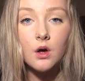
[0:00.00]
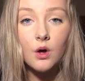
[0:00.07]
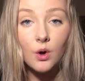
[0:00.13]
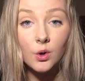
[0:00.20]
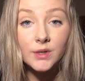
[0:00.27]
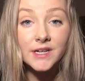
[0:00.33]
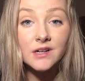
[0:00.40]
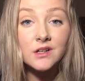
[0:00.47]

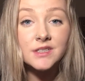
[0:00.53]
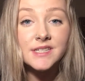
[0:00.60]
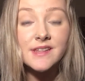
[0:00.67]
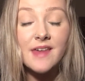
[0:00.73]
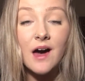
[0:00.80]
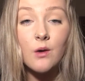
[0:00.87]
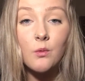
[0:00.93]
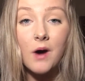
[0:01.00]
Holding on to
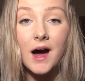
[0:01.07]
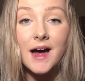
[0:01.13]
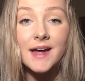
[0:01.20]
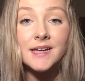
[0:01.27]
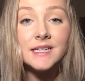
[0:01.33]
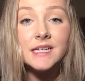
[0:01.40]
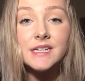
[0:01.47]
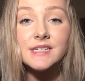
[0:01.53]
that
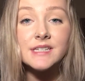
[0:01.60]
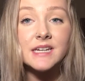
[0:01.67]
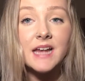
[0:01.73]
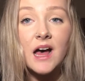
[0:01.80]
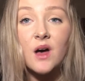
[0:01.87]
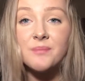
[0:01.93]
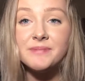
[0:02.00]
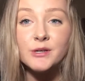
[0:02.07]
why is going
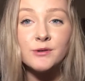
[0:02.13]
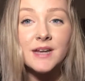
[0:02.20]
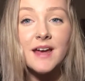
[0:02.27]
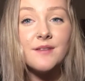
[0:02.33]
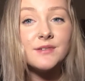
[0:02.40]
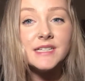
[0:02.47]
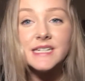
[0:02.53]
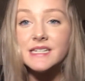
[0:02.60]
to help you in
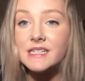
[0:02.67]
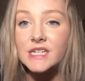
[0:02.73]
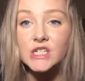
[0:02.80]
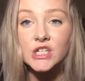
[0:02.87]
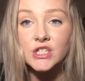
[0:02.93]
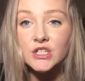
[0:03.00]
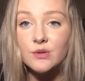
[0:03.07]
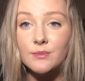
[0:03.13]
every
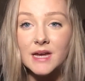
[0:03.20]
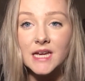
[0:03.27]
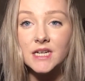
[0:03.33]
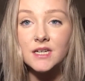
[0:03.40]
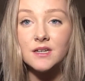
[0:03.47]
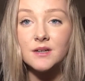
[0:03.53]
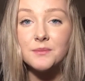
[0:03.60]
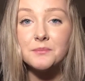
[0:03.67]
decision you make,
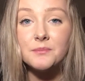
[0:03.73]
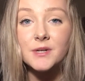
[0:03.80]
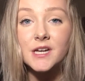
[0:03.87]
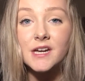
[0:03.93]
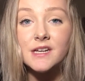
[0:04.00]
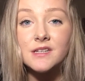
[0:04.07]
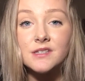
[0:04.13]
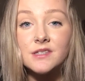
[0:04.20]

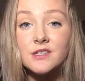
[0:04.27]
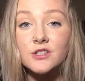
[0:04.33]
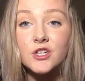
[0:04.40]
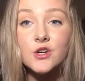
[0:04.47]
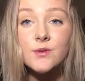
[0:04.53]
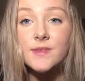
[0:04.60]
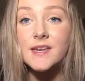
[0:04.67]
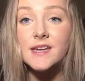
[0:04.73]
because the
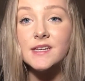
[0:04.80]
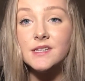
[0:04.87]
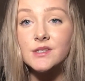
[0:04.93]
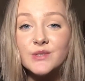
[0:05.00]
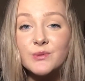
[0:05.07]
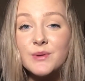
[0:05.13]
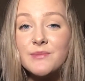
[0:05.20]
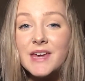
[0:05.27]
truth
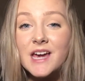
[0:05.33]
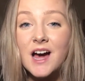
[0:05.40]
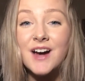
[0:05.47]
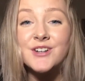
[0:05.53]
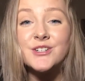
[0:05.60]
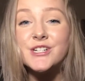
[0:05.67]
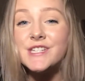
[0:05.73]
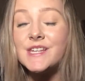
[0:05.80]
is we make
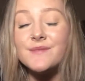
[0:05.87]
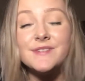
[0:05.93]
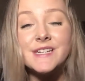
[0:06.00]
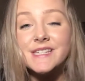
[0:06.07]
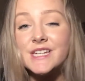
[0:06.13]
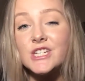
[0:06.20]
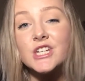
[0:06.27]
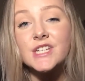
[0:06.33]
hundreds of
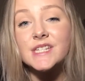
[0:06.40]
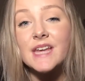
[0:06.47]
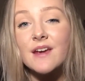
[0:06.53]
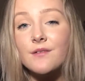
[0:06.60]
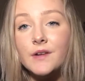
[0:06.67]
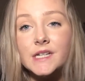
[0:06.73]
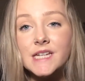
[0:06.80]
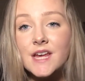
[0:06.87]
decisions
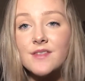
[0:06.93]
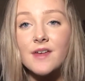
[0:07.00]
every day